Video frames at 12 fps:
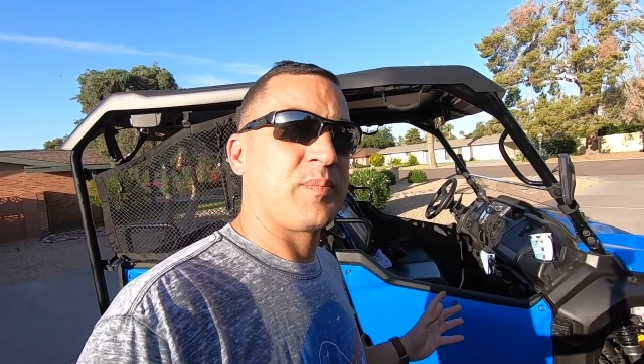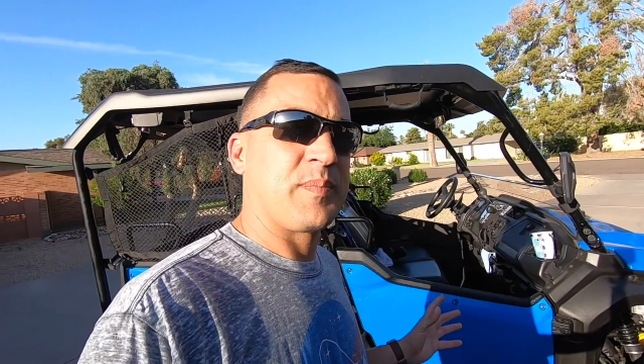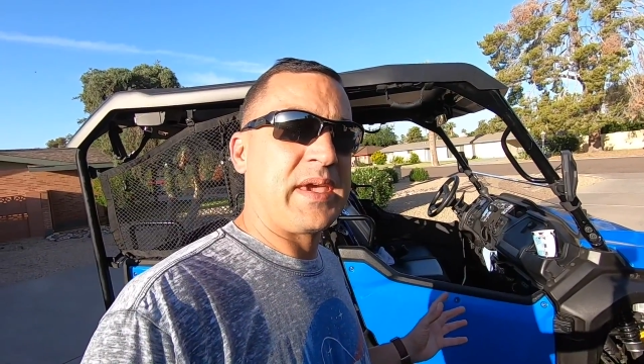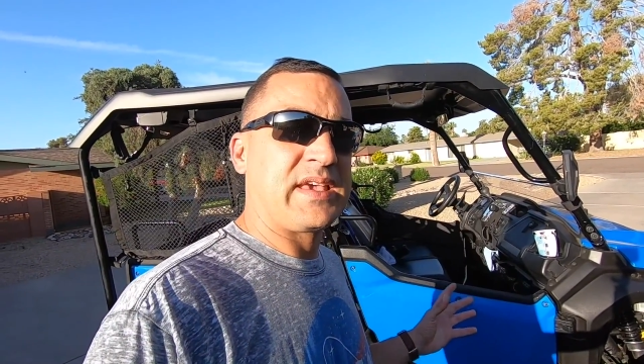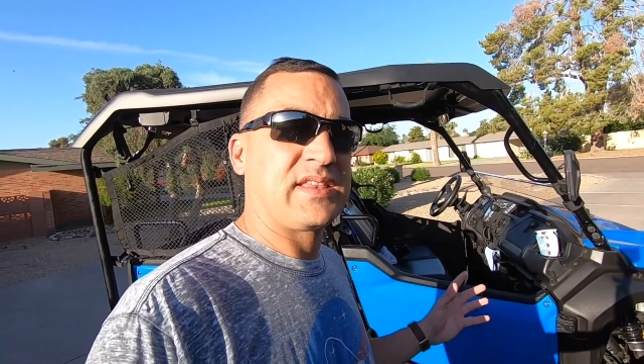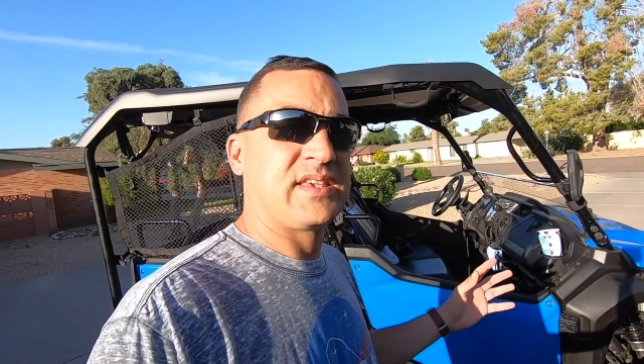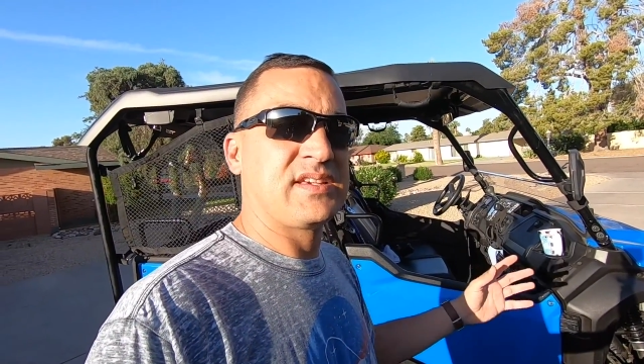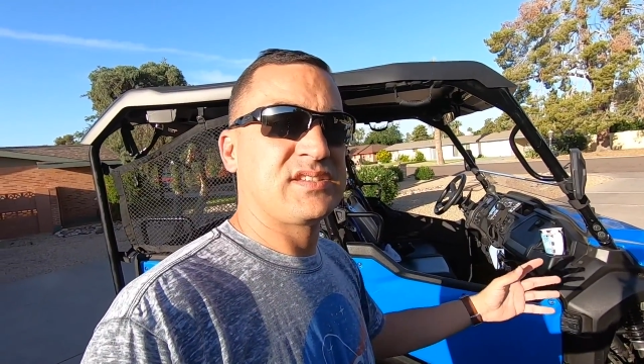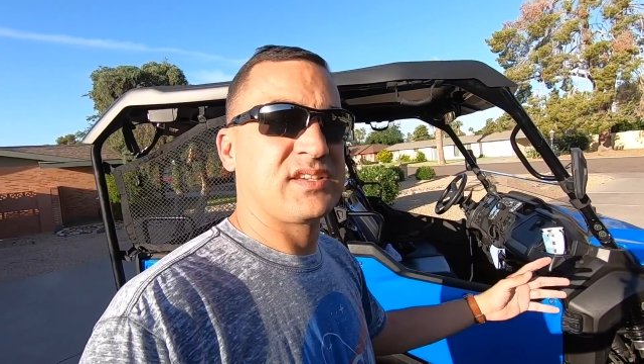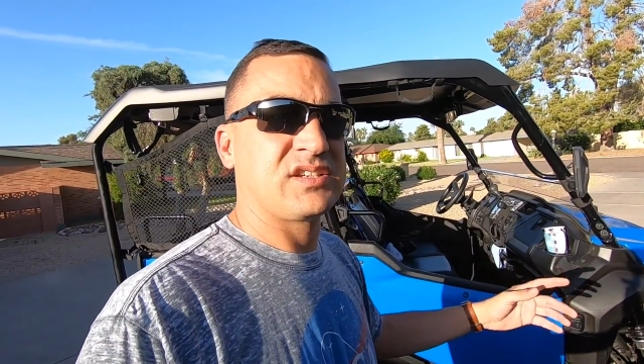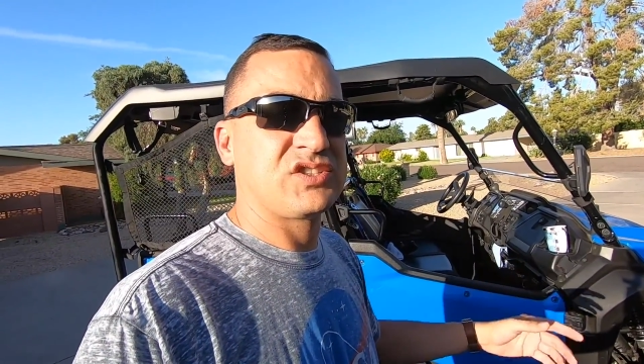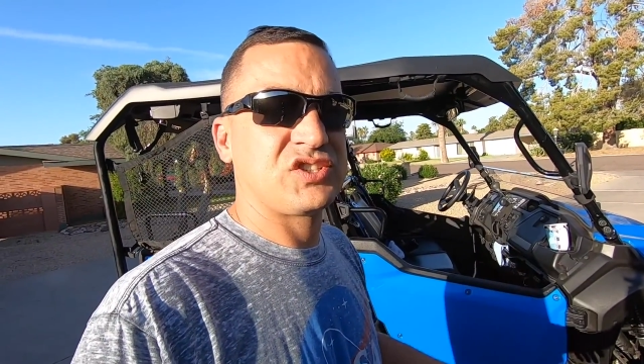make these
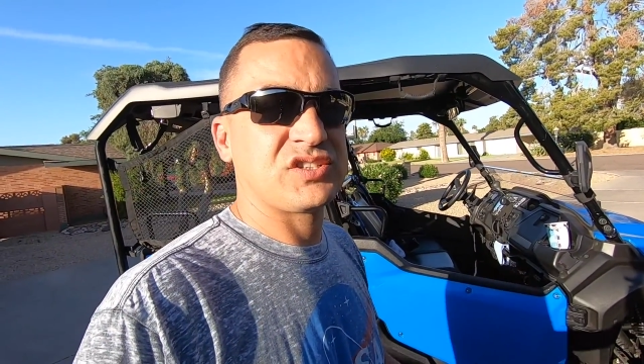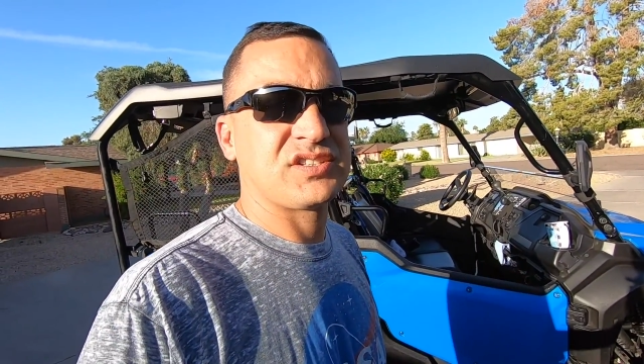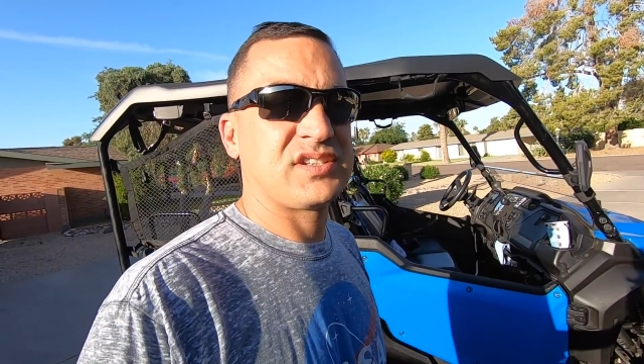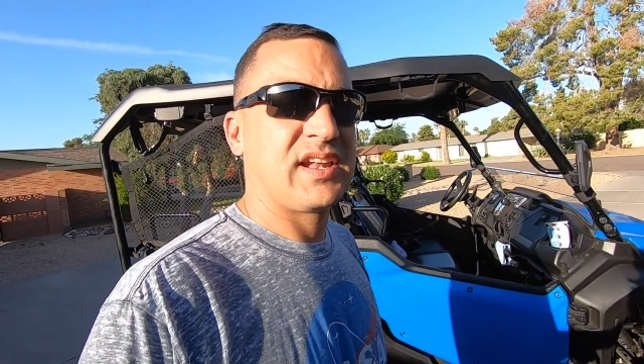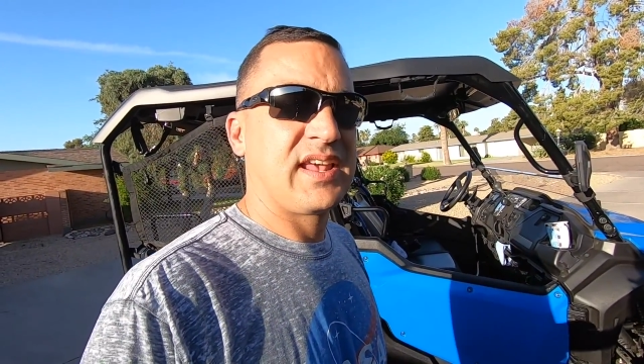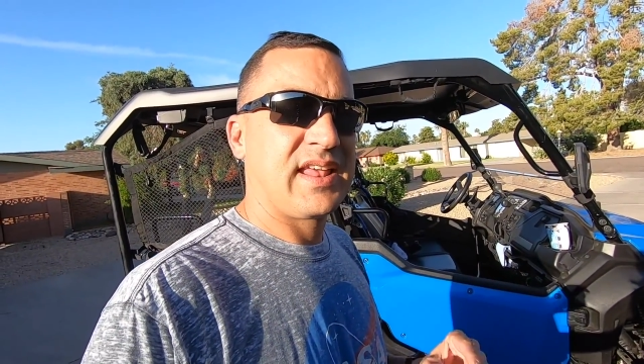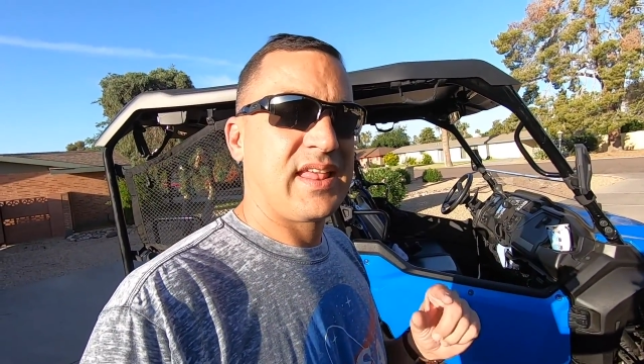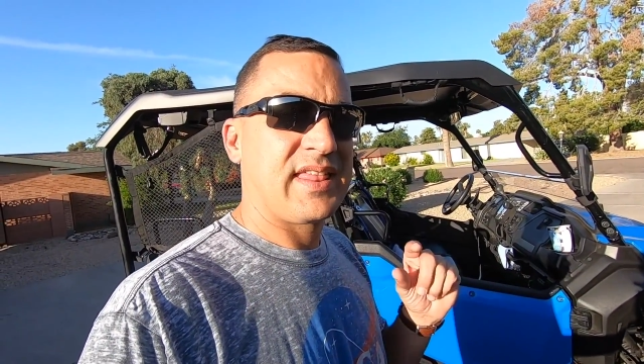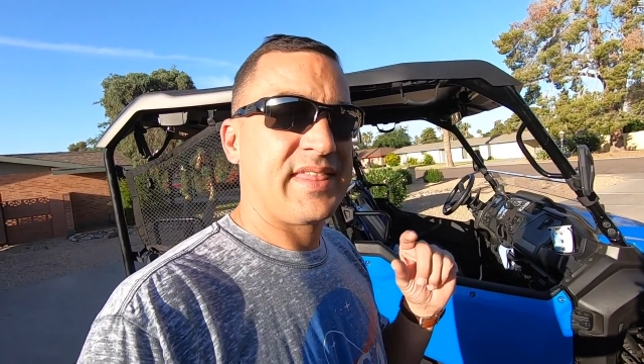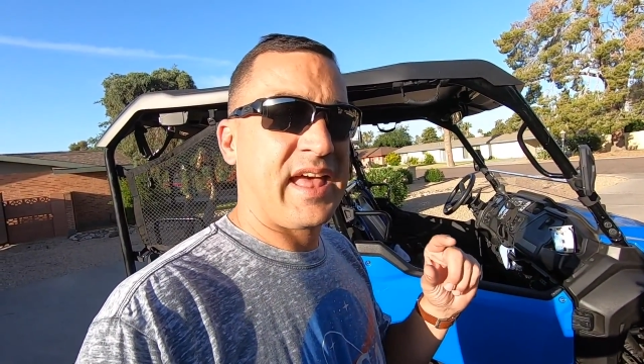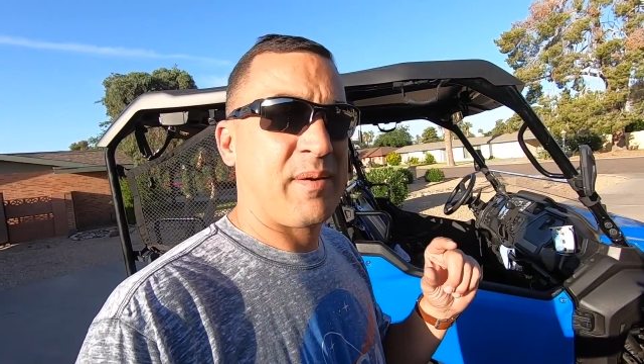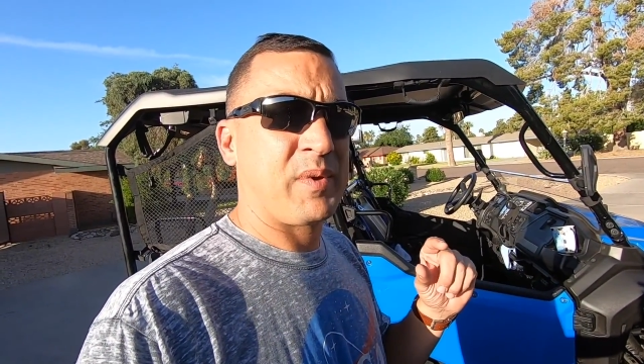things just
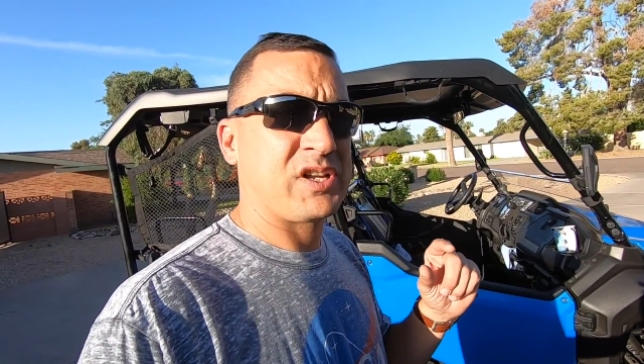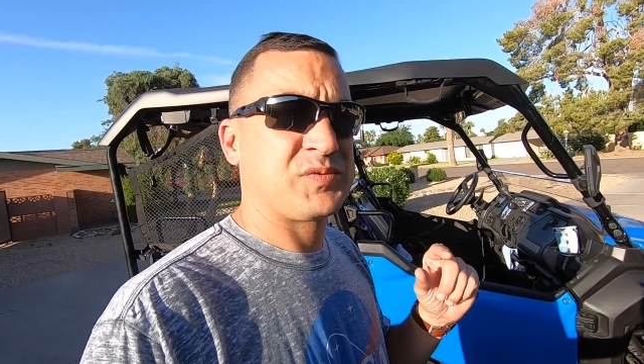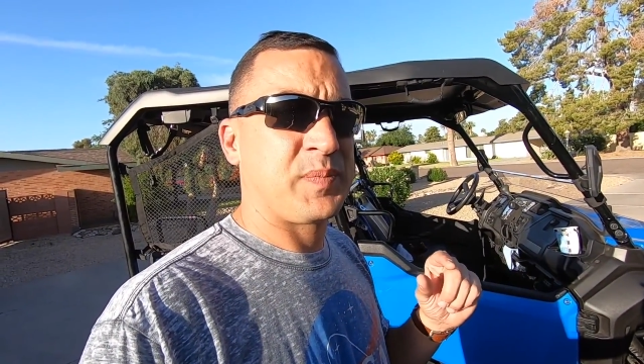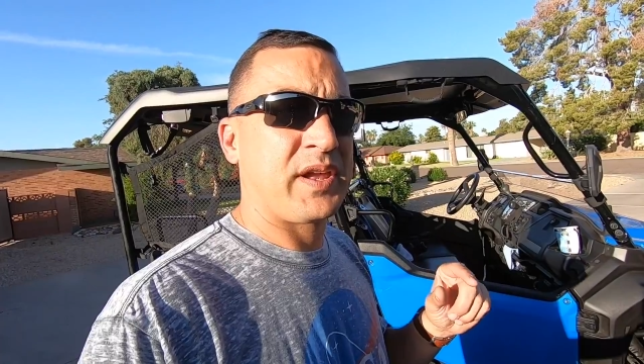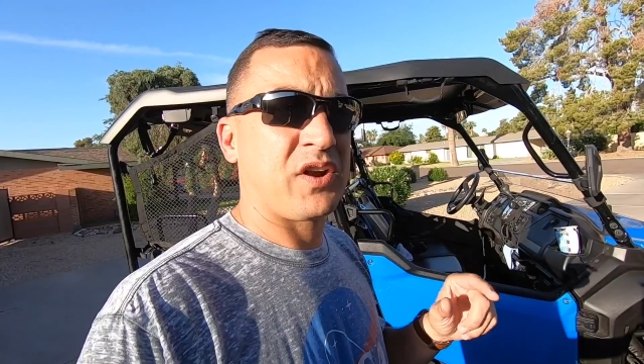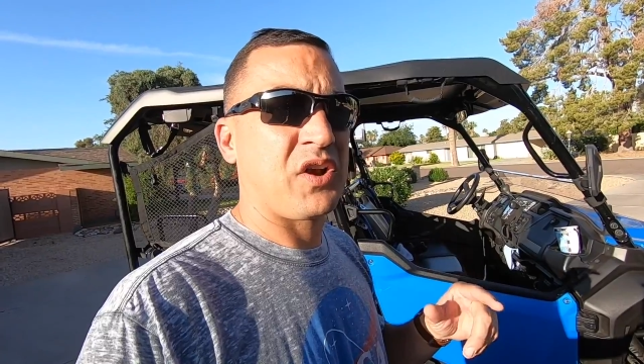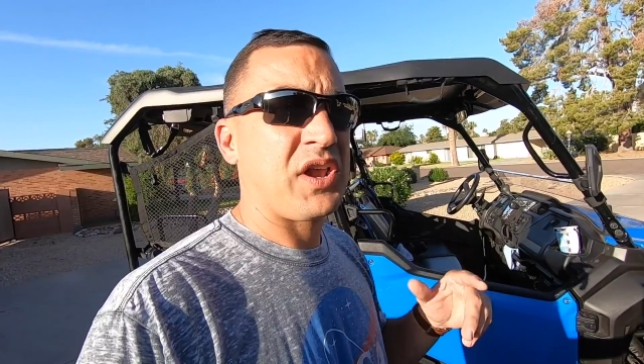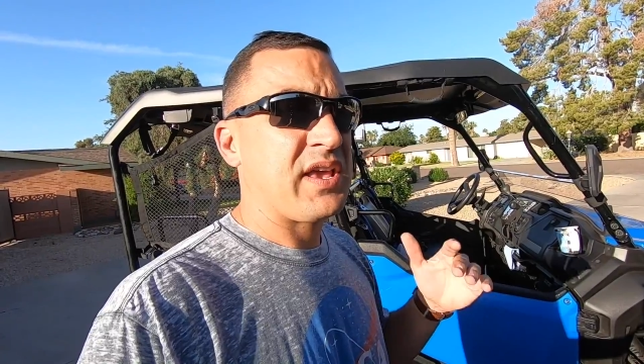that much better.